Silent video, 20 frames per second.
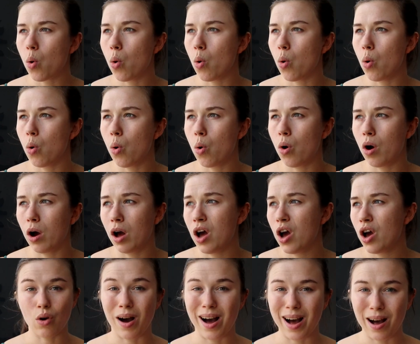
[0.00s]
or
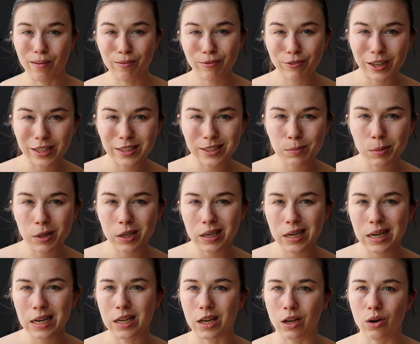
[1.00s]
your arm
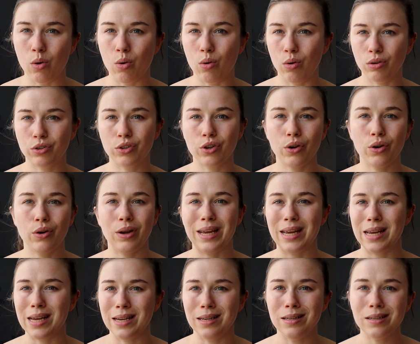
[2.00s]
flexibility can also
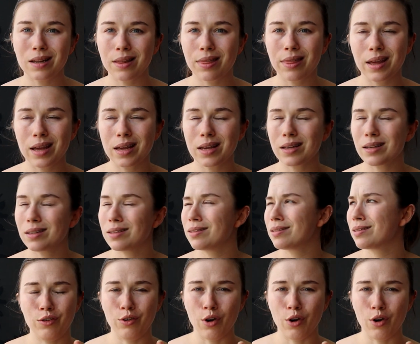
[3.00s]
hinder things.